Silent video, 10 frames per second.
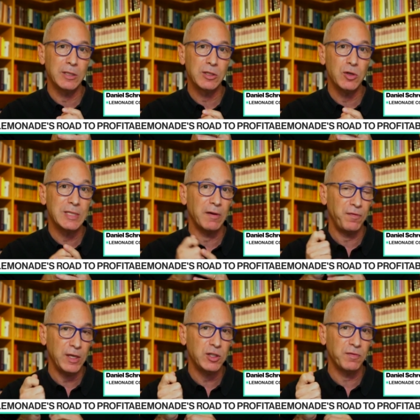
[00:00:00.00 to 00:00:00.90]
to use their
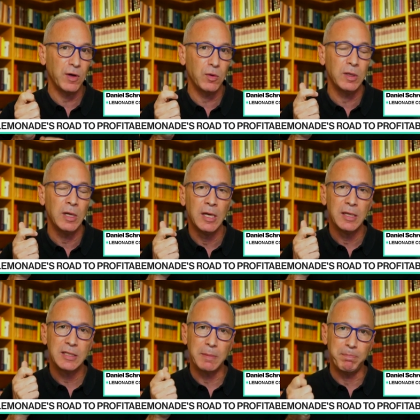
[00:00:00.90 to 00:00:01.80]
feature phone
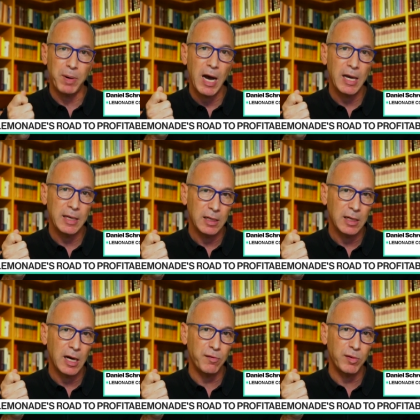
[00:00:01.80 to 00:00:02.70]
to buy
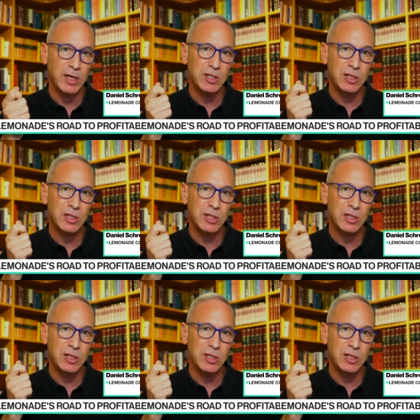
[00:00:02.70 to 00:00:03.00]
coverage